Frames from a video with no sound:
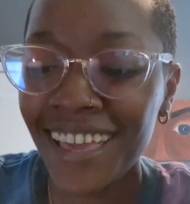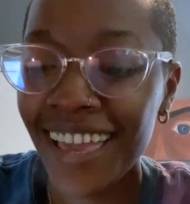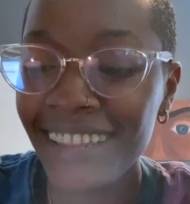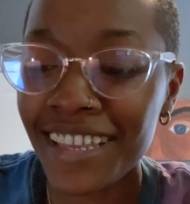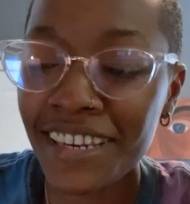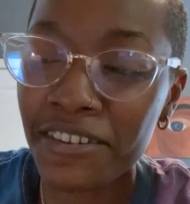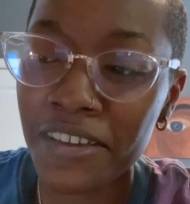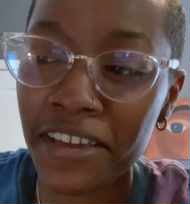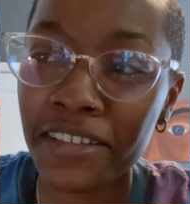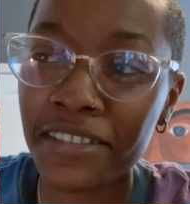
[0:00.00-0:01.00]
And then you
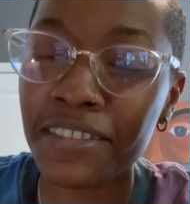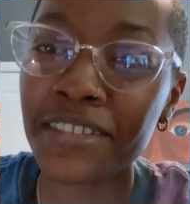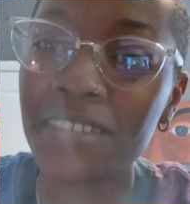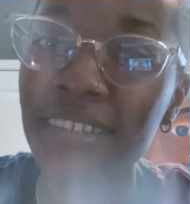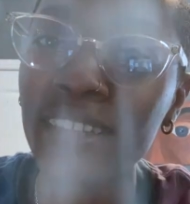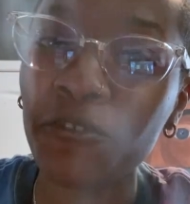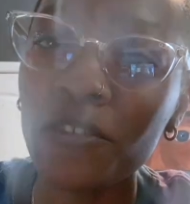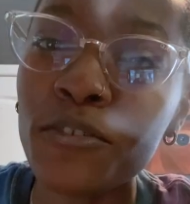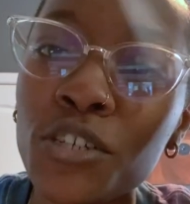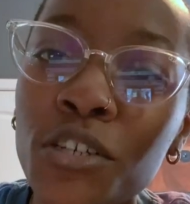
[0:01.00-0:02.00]
get to the
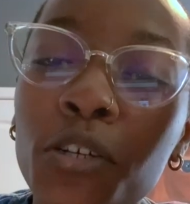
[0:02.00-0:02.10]
future, you're